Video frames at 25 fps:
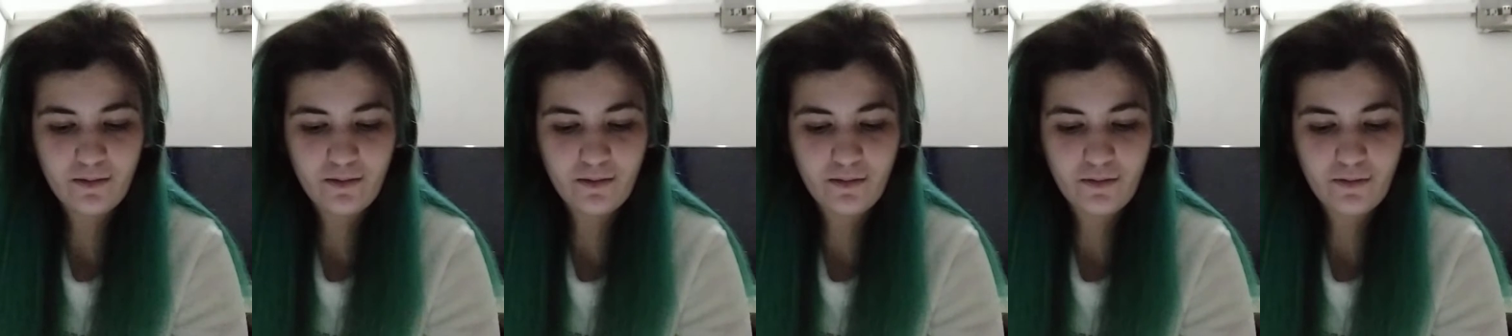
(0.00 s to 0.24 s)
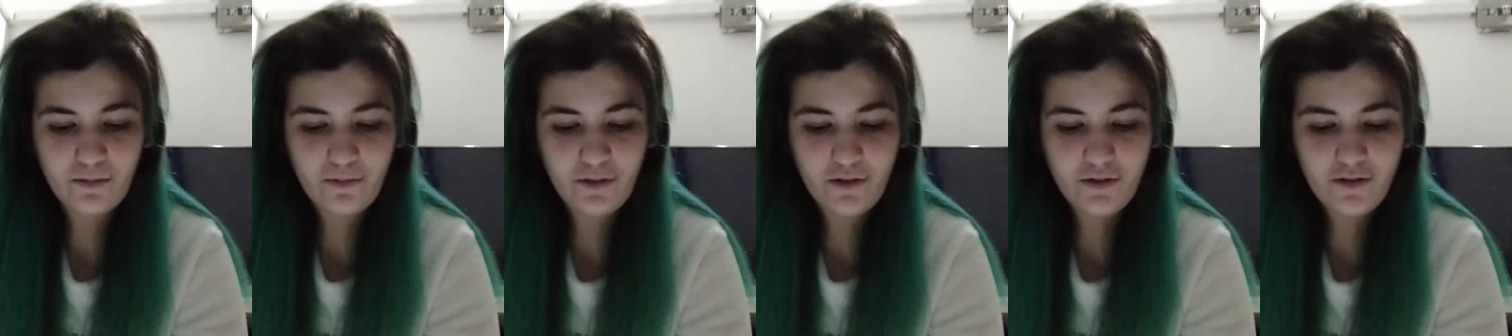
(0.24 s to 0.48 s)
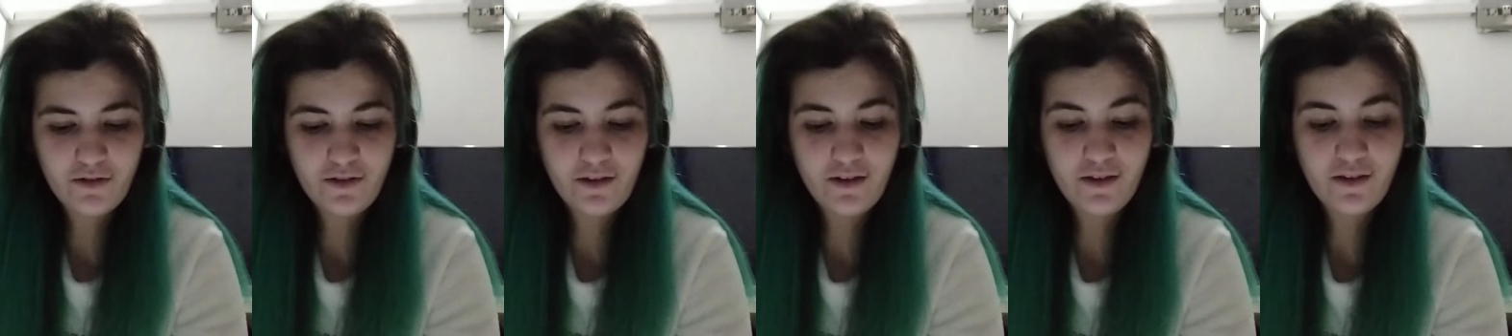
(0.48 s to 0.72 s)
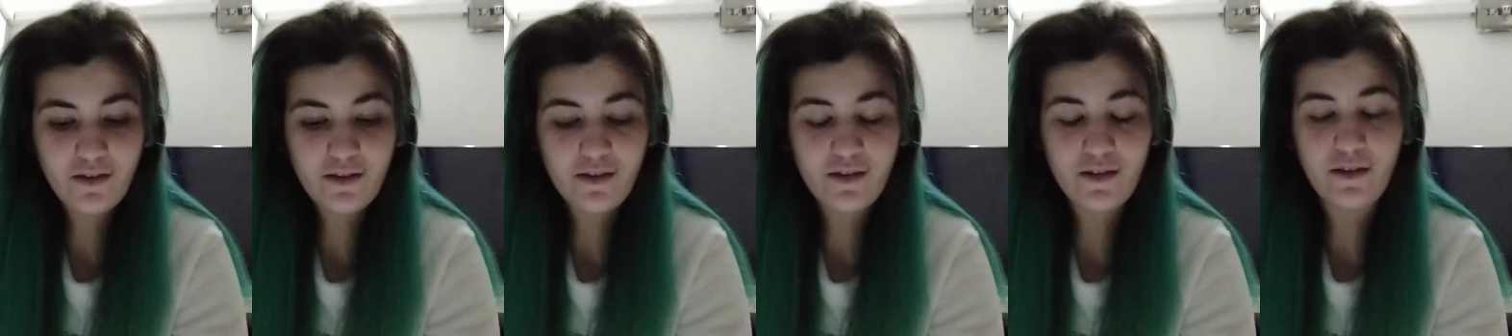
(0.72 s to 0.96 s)

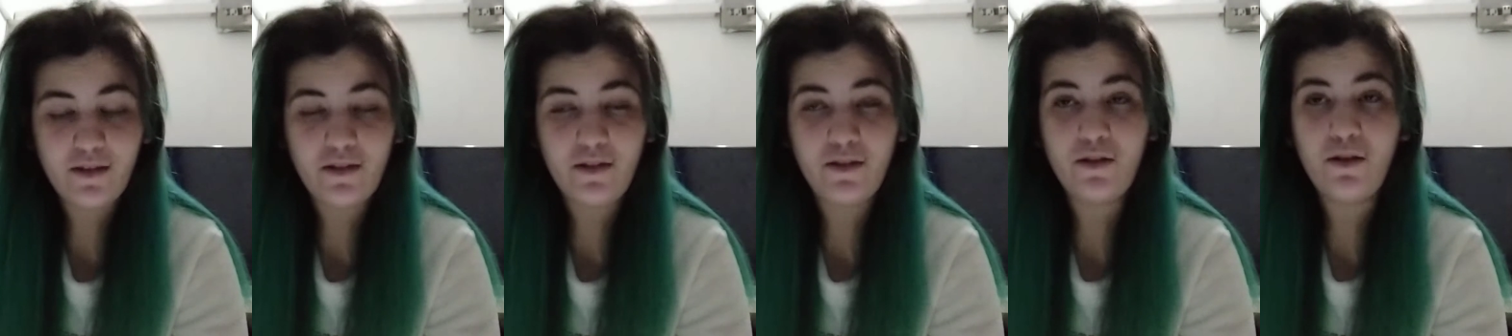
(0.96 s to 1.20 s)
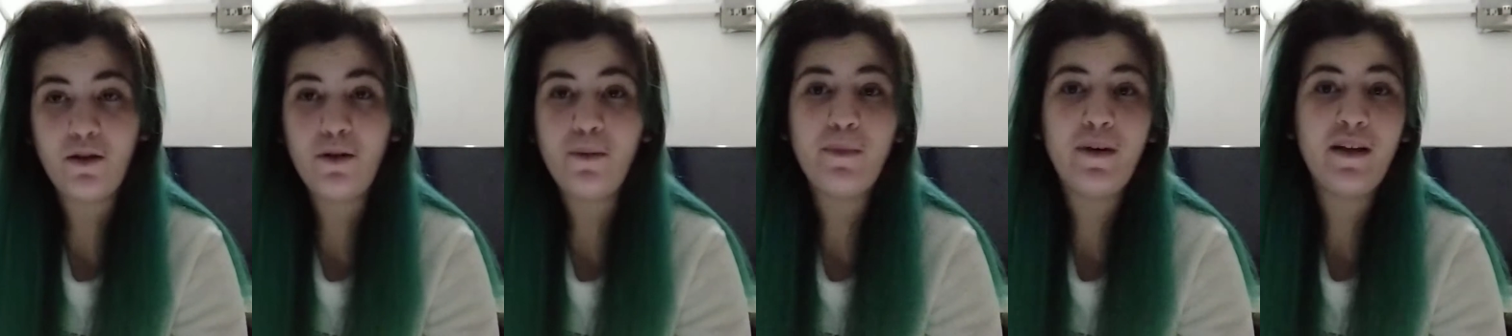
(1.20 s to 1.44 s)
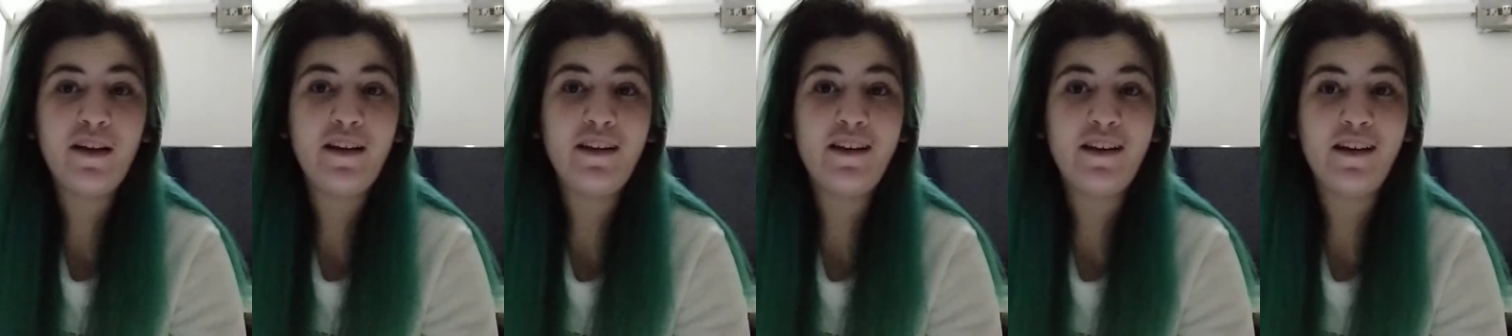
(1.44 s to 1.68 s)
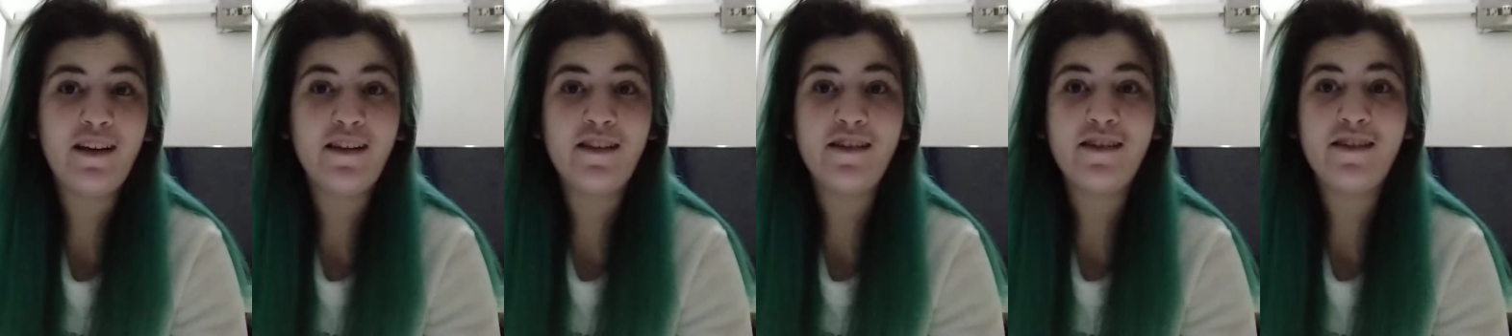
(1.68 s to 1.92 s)
questions that nobody
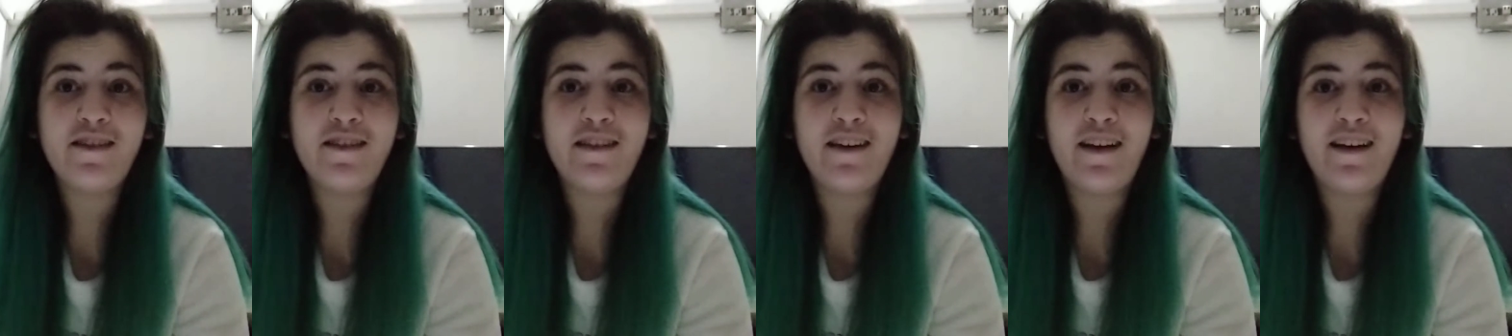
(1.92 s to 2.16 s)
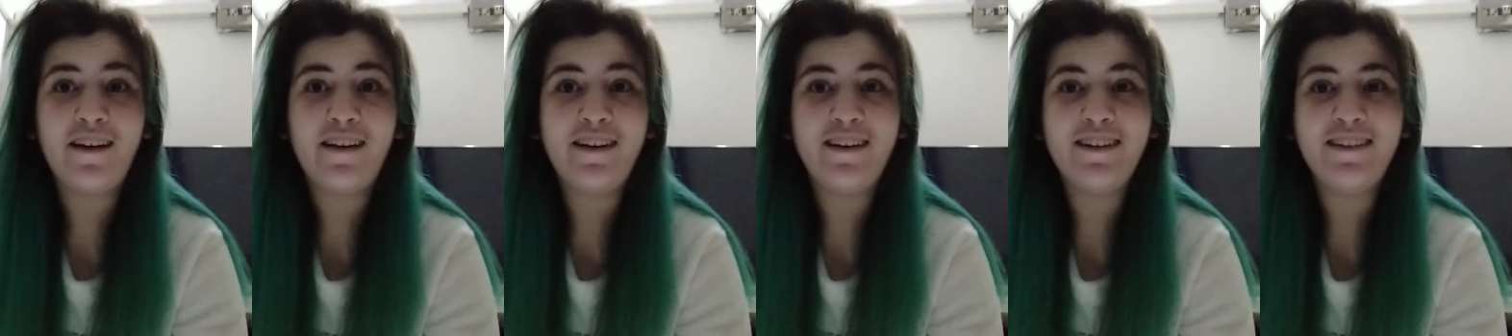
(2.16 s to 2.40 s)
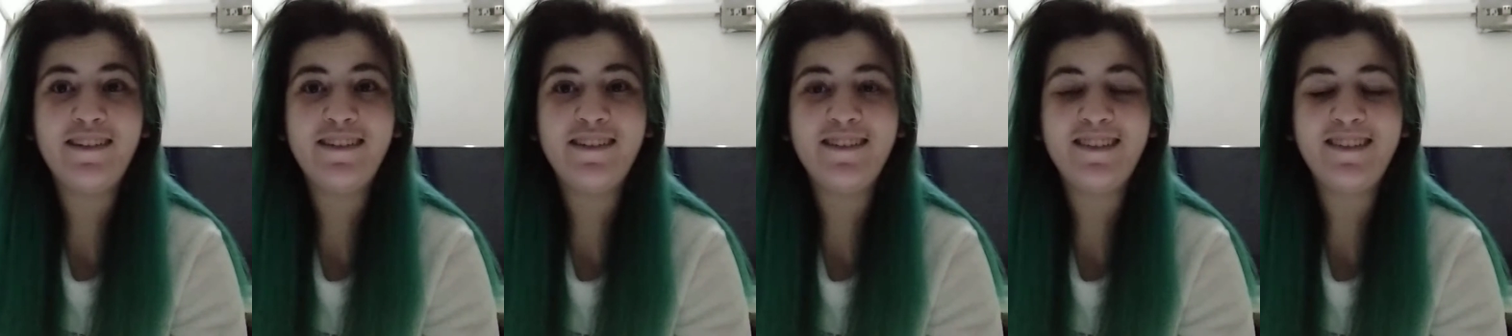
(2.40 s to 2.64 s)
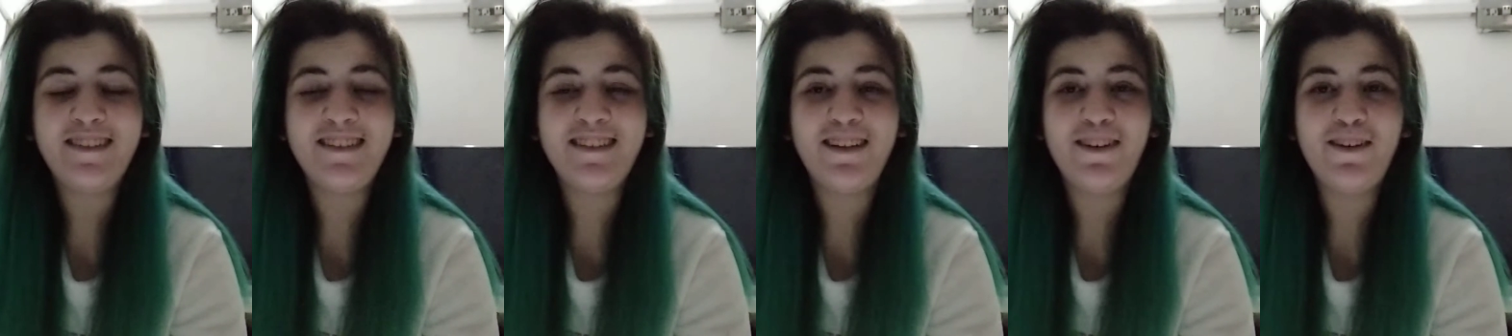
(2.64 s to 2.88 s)
has tagged
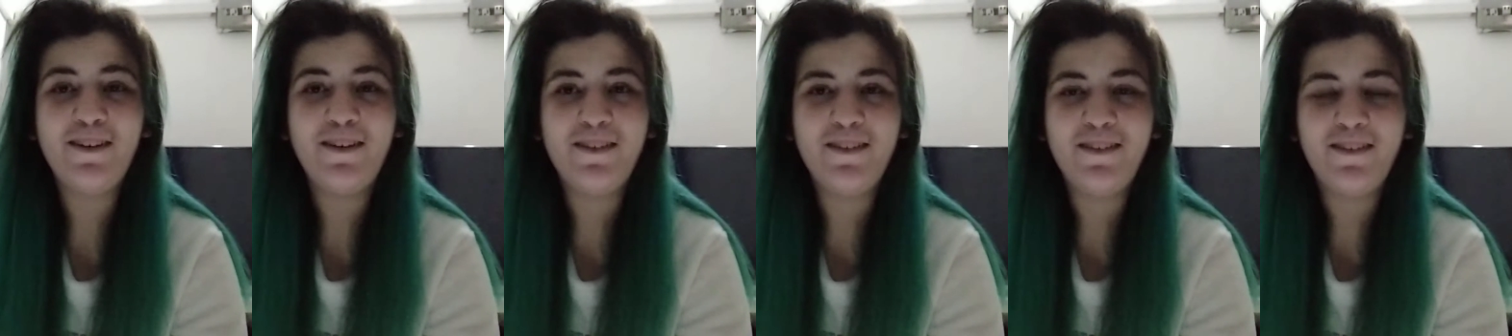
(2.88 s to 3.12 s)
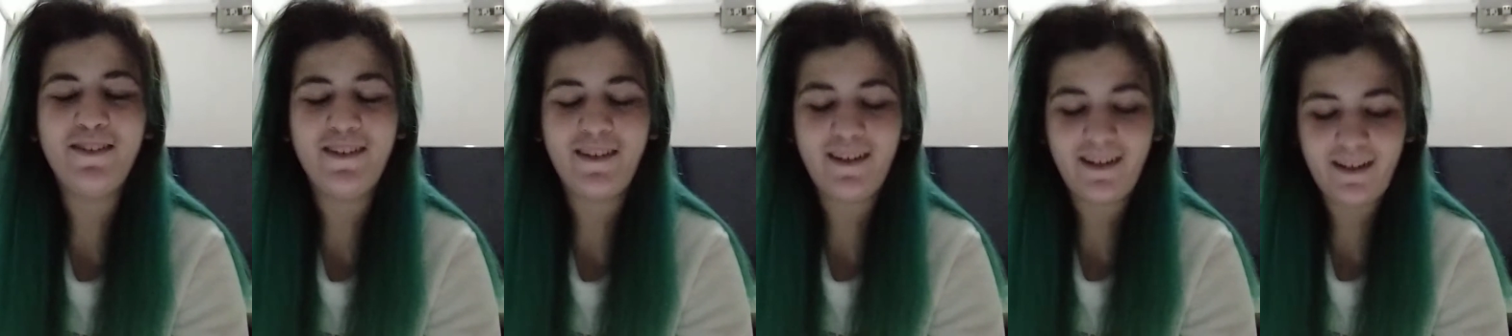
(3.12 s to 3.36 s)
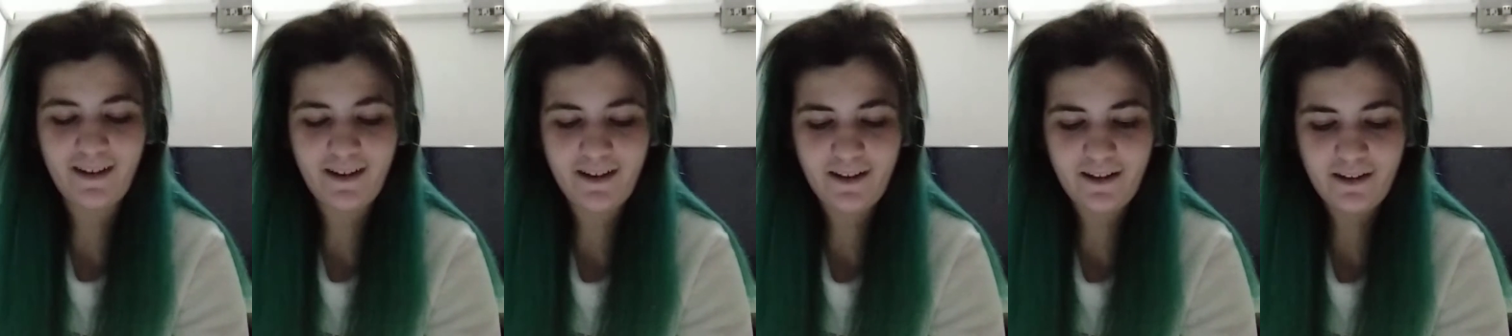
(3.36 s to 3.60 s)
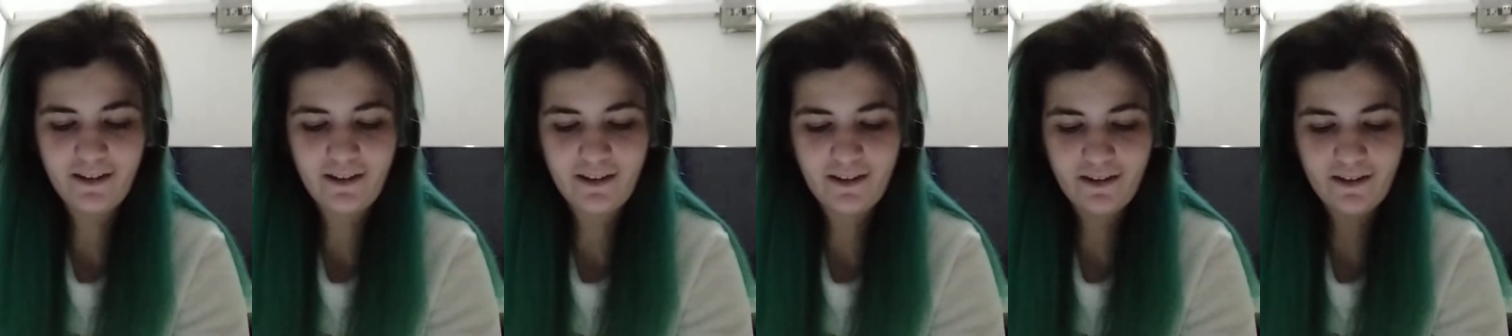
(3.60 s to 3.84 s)
so
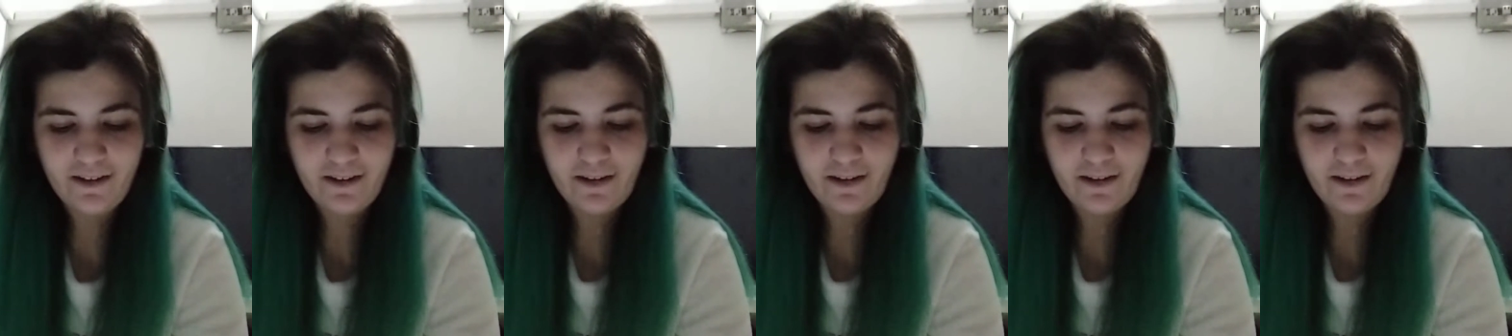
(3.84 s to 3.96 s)
I